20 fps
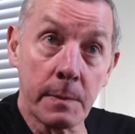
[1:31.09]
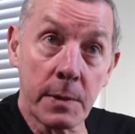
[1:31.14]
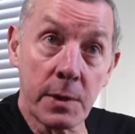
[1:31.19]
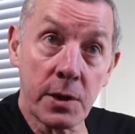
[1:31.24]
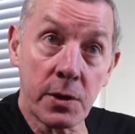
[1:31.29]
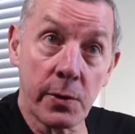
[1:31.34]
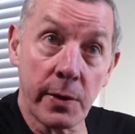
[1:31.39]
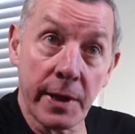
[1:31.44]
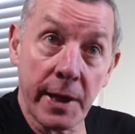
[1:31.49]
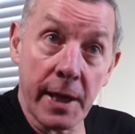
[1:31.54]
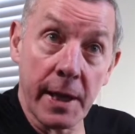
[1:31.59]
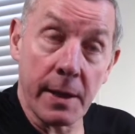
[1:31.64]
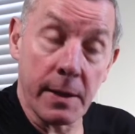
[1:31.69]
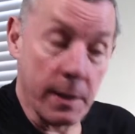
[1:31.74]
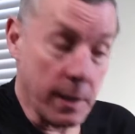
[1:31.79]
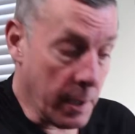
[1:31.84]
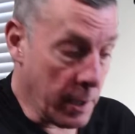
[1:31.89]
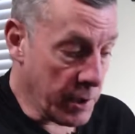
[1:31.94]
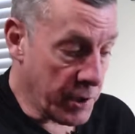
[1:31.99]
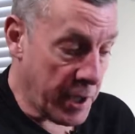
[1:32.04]
So again,
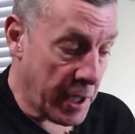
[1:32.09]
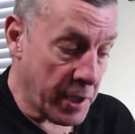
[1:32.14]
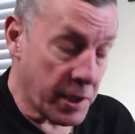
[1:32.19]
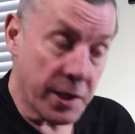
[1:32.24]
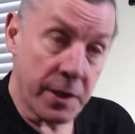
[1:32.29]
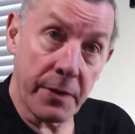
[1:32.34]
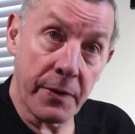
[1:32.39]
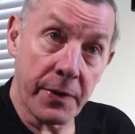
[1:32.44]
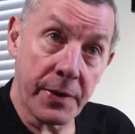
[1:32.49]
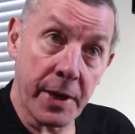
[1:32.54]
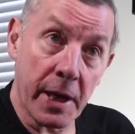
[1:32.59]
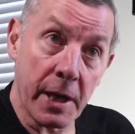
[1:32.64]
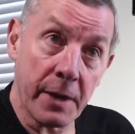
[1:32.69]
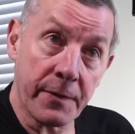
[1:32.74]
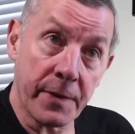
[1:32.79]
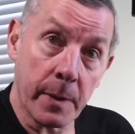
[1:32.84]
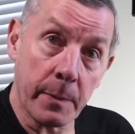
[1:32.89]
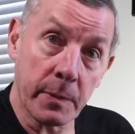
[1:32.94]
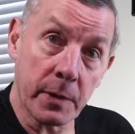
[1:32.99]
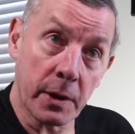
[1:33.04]
tension in the
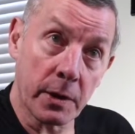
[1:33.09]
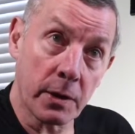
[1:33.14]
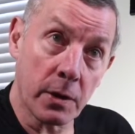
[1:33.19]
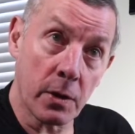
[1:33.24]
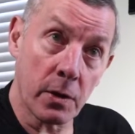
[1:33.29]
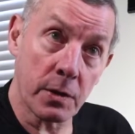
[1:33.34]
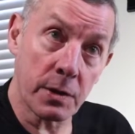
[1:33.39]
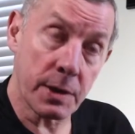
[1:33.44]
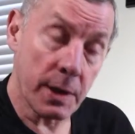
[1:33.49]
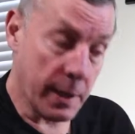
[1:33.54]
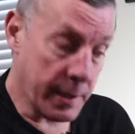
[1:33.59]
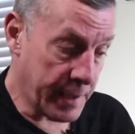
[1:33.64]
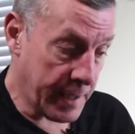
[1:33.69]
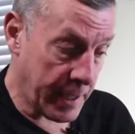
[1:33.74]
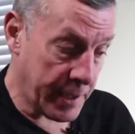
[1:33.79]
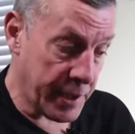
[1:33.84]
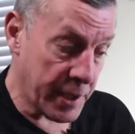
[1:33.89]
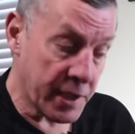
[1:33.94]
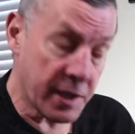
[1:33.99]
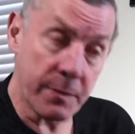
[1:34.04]
diaphragm can cause
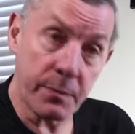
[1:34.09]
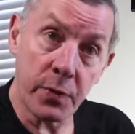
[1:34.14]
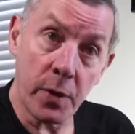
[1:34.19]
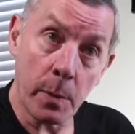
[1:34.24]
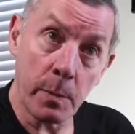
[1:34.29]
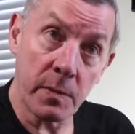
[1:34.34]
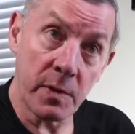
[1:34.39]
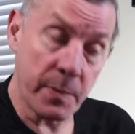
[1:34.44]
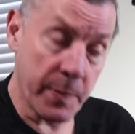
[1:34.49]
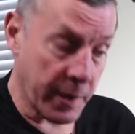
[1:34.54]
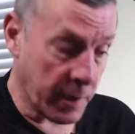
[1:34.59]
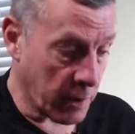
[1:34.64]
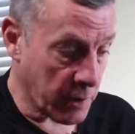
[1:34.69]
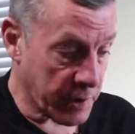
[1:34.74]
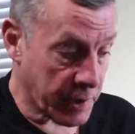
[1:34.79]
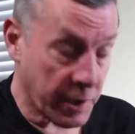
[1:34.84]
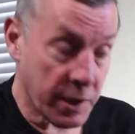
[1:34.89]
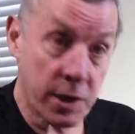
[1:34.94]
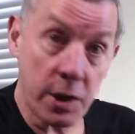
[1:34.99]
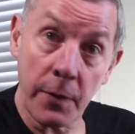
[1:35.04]
digestive problems because
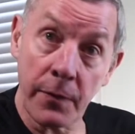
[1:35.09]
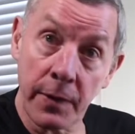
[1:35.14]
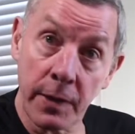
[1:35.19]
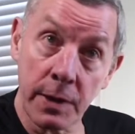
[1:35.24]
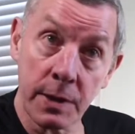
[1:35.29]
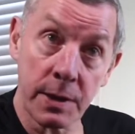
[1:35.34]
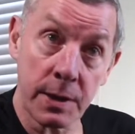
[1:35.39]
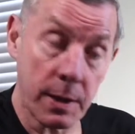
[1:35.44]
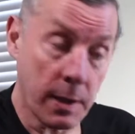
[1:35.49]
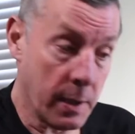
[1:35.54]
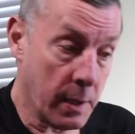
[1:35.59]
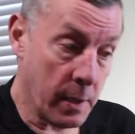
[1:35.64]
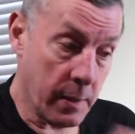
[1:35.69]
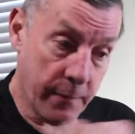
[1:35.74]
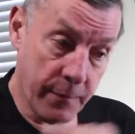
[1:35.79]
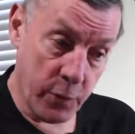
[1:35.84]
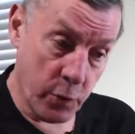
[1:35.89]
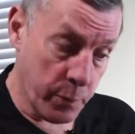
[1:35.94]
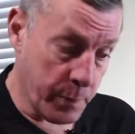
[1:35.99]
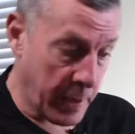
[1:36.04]
the esophagus
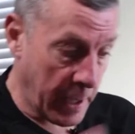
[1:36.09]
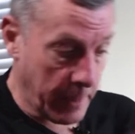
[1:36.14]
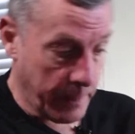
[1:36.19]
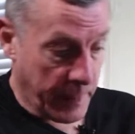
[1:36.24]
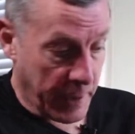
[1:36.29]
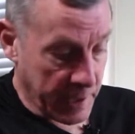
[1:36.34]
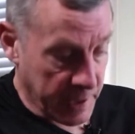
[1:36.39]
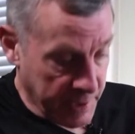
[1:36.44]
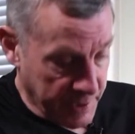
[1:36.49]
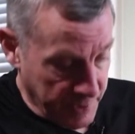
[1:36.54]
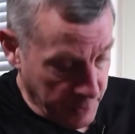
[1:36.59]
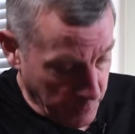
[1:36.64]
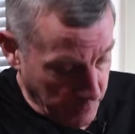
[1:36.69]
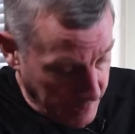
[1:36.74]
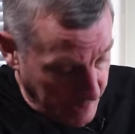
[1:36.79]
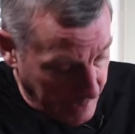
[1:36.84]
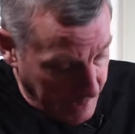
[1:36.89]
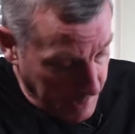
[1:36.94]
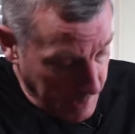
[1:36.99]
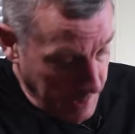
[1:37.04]
food pipe passes through
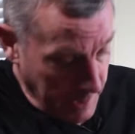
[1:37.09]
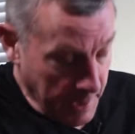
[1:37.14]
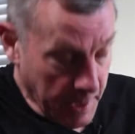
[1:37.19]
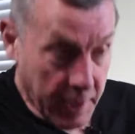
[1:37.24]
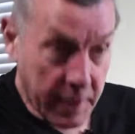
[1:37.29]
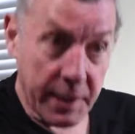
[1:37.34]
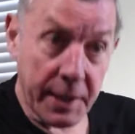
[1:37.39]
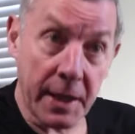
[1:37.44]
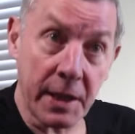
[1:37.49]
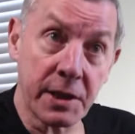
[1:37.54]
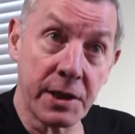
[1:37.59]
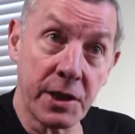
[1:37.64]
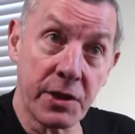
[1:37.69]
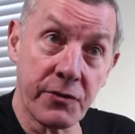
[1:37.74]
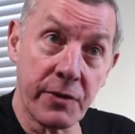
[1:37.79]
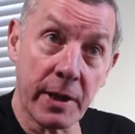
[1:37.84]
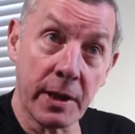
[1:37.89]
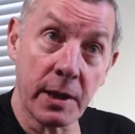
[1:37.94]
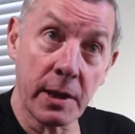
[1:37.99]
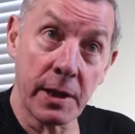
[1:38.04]
there and can actually
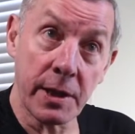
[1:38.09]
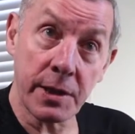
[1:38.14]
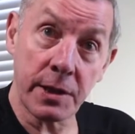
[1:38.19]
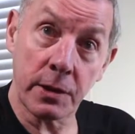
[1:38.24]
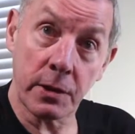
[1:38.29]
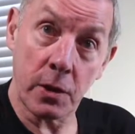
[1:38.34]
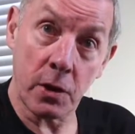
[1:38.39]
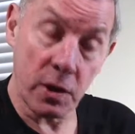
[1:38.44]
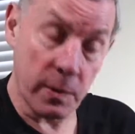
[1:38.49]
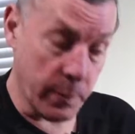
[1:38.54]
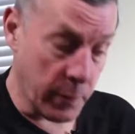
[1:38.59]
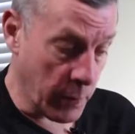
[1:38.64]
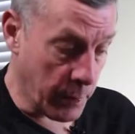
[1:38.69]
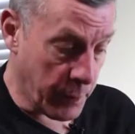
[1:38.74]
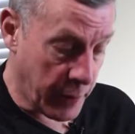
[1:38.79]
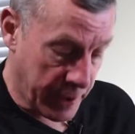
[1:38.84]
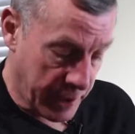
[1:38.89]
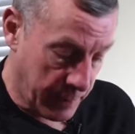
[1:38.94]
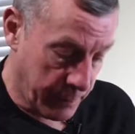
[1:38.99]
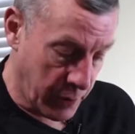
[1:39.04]
strangle this and cause blood
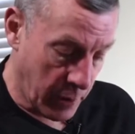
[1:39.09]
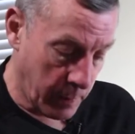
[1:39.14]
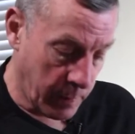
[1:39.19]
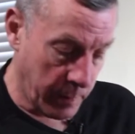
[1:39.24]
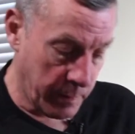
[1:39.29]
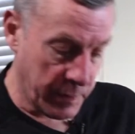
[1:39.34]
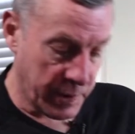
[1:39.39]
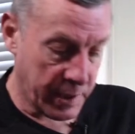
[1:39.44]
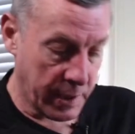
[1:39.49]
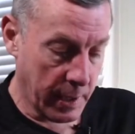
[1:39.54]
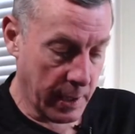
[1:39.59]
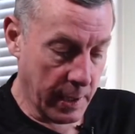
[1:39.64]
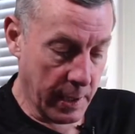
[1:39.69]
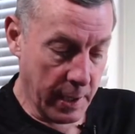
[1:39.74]
pressure problems.